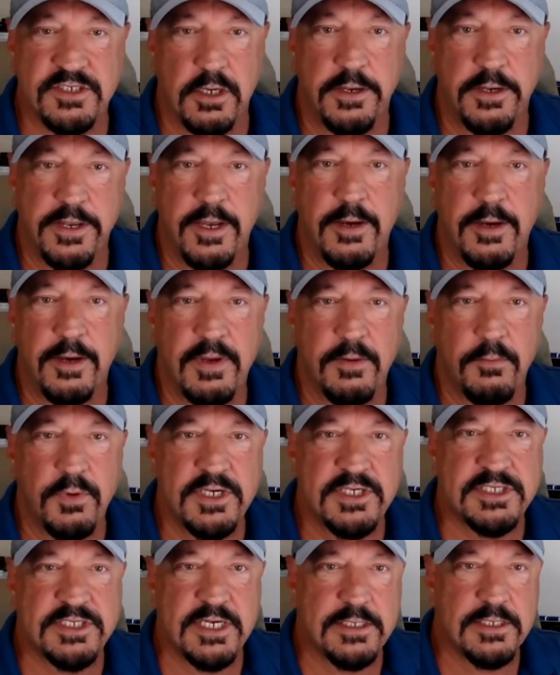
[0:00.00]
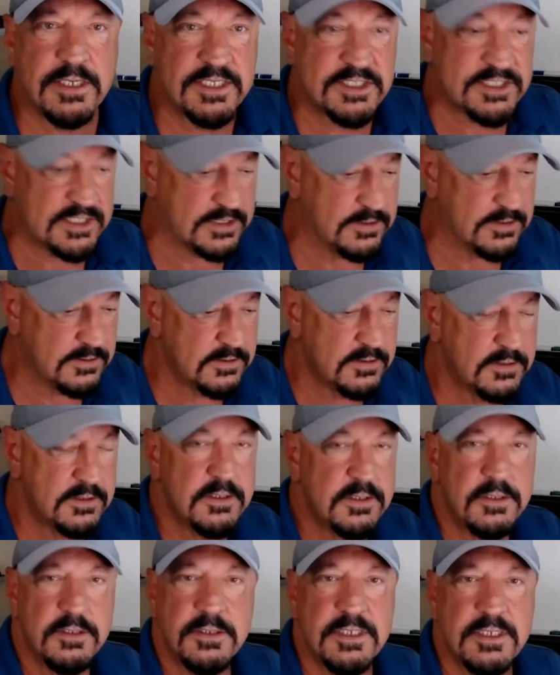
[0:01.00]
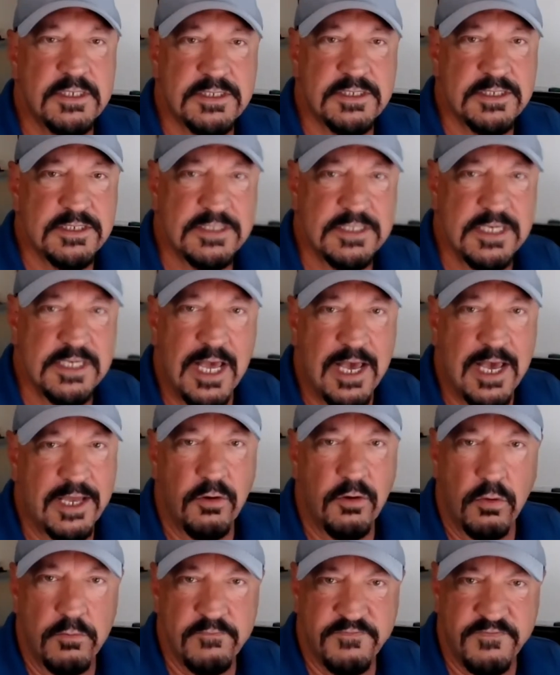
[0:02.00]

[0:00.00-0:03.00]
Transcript: on them and we said, listen, this is not